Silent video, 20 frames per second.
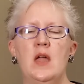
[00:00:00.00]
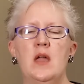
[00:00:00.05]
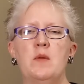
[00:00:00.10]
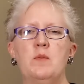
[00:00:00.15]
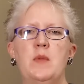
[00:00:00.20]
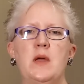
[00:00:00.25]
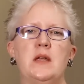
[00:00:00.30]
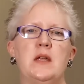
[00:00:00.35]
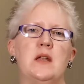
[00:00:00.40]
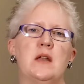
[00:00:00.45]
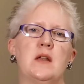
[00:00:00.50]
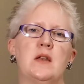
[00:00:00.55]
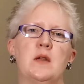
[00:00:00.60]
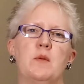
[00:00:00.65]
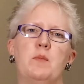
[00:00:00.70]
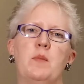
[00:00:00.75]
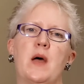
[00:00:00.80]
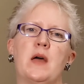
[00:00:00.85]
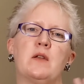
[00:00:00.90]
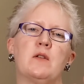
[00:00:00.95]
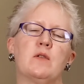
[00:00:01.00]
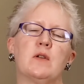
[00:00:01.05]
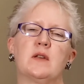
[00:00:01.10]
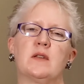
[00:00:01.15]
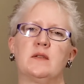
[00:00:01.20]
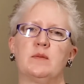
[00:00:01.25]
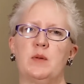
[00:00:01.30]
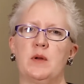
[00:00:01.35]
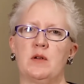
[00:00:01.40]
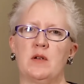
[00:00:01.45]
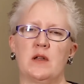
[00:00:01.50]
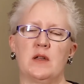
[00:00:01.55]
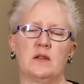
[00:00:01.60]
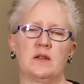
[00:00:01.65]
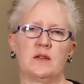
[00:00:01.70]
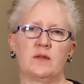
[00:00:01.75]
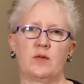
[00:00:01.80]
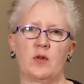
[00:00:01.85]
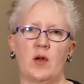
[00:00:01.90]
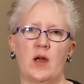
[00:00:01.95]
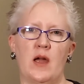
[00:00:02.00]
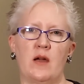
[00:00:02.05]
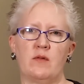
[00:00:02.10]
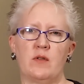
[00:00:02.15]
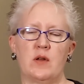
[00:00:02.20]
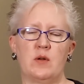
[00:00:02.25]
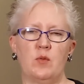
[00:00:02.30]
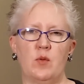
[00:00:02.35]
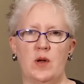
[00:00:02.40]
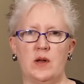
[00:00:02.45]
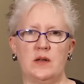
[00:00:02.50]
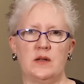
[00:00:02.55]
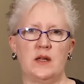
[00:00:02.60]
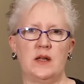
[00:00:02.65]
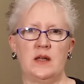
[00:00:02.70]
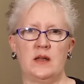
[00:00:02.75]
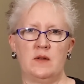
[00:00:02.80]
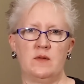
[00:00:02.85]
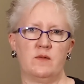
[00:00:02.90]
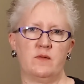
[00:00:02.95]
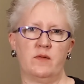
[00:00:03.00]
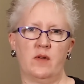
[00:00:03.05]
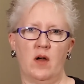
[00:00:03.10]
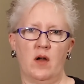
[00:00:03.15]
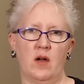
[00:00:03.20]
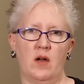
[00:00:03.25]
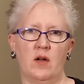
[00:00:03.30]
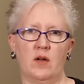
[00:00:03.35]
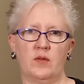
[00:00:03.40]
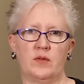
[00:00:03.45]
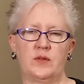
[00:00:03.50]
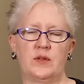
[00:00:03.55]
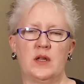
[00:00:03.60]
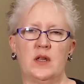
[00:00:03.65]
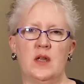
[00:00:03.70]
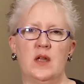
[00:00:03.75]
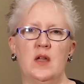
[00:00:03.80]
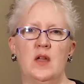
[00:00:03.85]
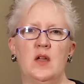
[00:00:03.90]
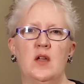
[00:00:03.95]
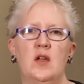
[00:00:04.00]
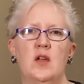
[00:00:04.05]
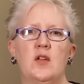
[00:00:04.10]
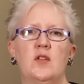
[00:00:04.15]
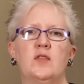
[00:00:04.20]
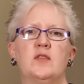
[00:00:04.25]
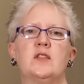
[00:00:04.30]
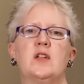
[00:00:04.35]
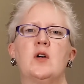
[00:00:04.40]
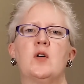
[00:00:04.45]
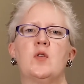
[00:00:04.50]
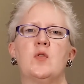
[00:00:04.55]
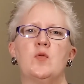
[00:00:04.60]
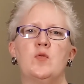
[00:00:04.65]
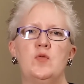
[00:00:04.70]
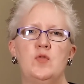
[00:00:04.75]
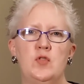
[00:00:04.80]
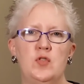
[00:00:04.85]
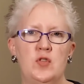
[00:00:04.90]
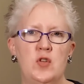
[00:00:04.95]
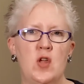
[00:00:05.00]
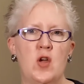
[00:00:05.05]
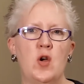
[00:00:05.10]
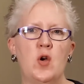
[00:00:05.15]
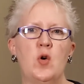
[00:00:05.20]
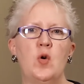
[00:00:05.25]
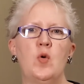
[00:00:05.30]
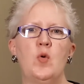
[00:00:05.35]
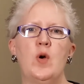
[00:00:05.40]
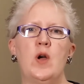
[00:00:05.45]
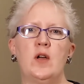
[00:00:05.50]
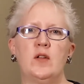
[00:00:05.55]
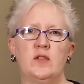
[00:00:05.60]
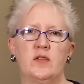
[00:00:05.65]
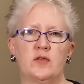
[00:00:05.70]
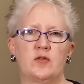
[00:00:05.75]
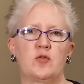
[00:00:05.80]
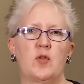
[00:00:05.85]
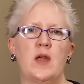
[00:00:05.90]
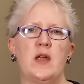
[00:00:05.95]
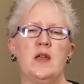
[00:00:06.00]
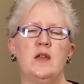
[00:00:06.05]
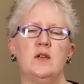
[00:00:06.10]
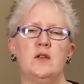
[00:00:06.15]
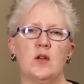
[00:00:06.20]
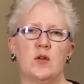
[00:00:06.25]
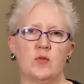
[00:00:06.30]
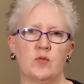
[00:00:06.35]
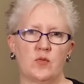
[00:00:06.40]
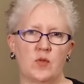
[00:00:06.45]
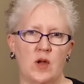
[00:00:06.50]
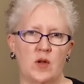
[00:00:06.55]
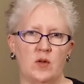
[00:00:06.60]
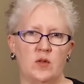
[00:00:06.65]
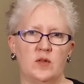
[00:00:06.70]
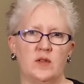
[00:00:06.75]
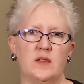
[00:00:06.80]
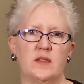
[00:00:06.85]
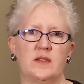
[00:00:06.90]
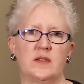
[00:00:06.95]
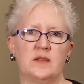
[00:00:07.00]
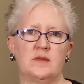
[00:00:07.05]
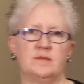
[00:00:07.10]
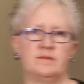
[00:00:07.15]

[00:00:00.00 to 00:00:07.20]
making it a better experience for everyone involved. So no straight rows.